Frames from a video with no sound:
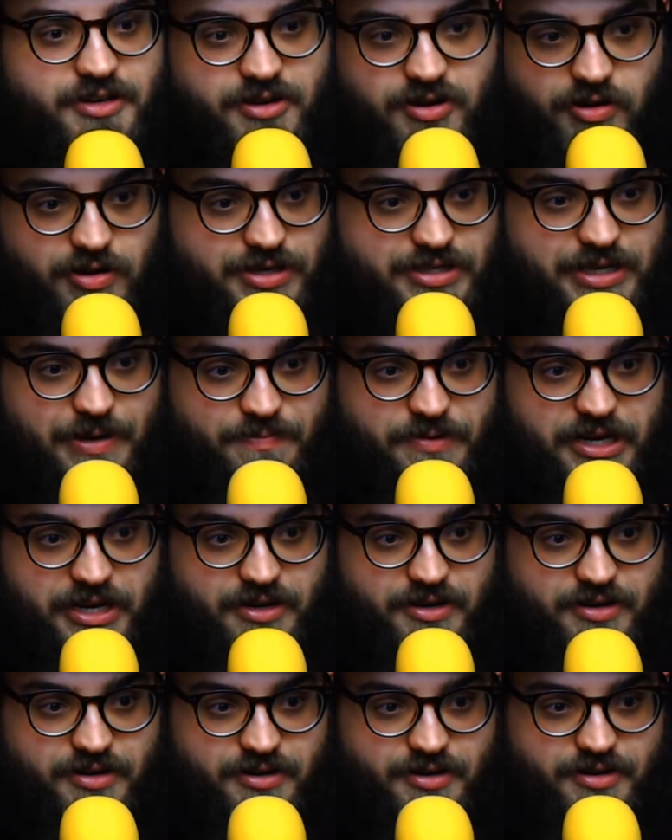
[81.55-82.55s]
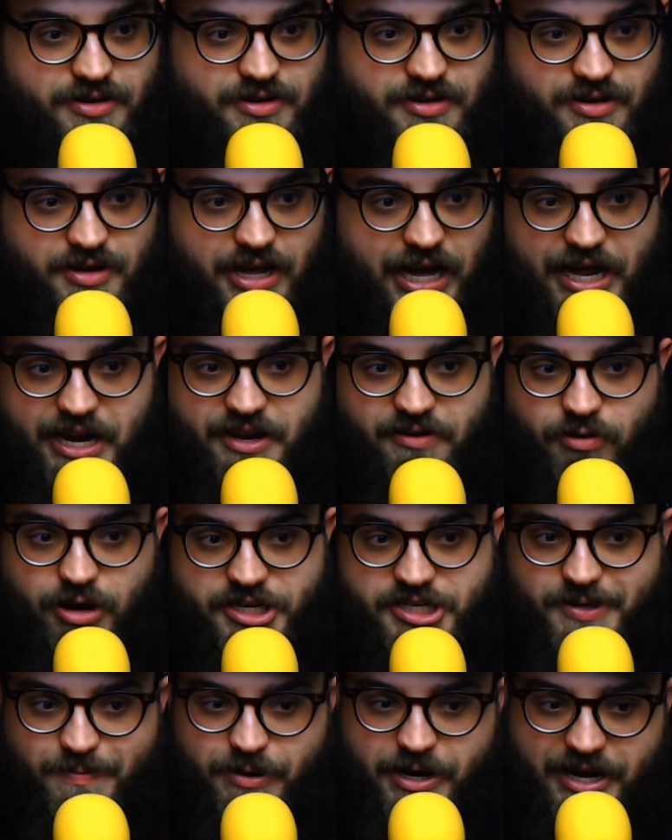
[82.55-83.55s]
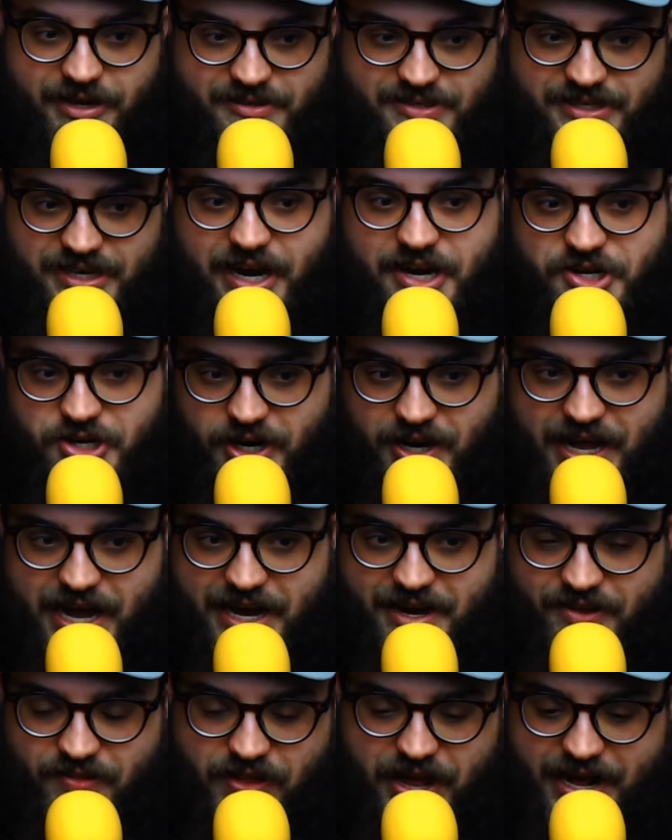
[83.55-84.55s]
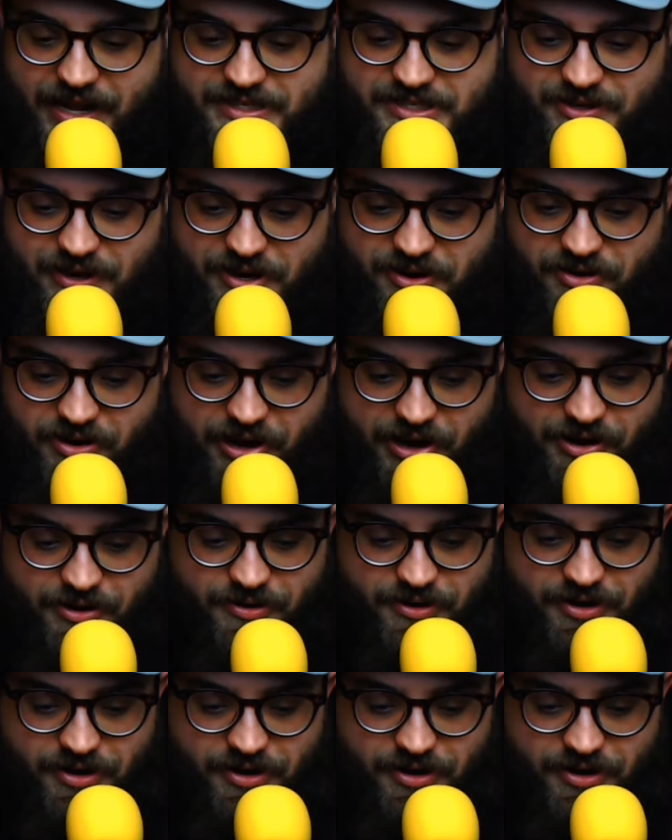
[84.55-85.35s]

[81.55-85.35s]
Or something. I didn't watch the pronunciation guide on that, so I don't know.